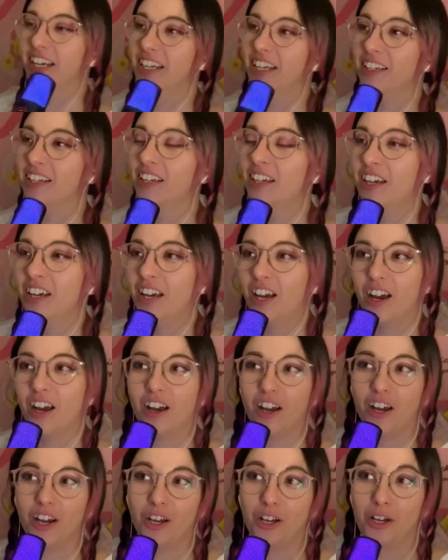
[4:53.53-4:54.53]
And then
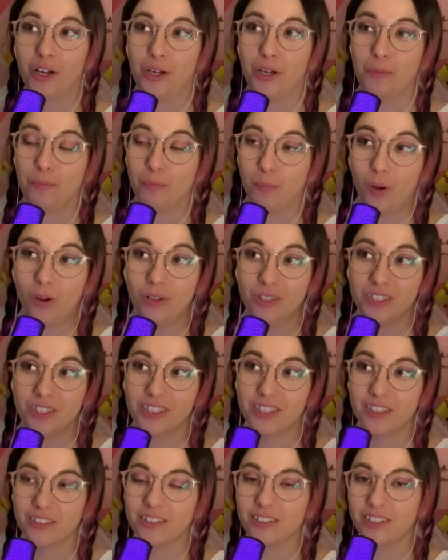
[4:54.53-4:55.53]
her
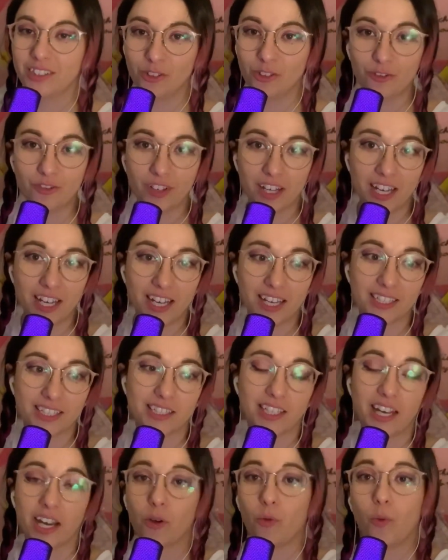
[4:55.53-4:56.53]
boss
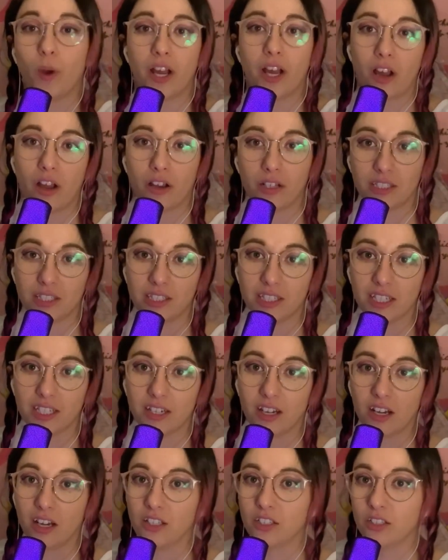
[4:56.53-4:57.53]
Sylvie is like, we're going to
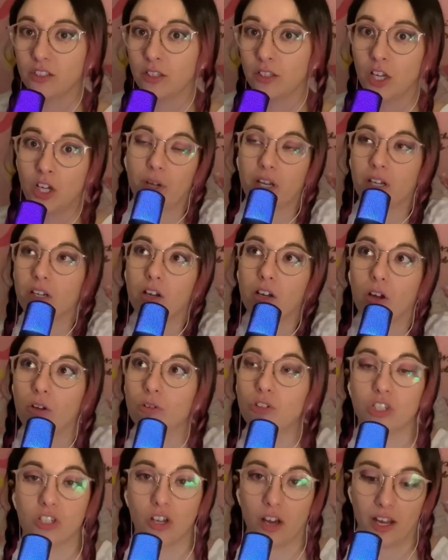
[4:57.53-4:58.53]
dinner, we're gonna
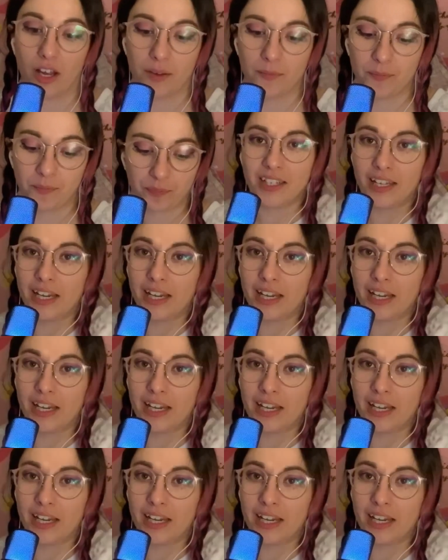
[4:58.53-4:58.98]
go tonight.